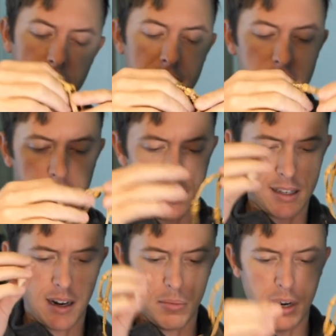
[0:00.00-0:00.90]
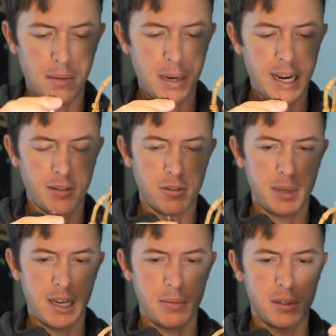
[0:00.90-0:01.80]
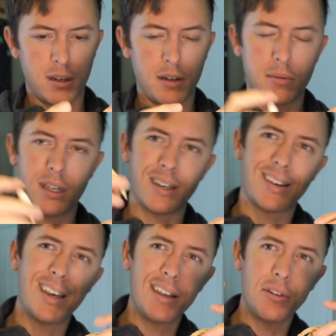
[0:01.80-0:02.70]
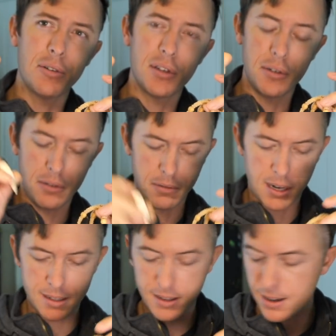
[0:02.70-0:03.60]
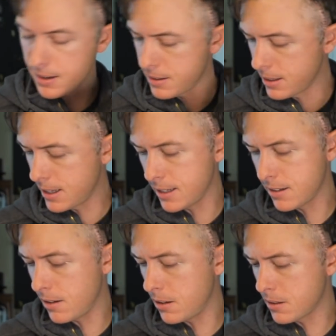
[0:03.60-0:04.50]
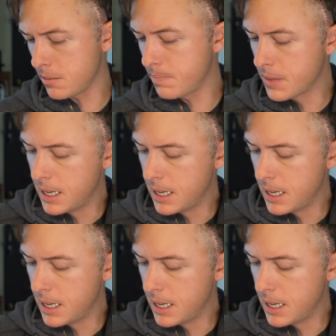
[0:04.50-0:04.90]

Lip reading: things that I brought back from the Amazon is that killer tooth right there. I think that's awesome.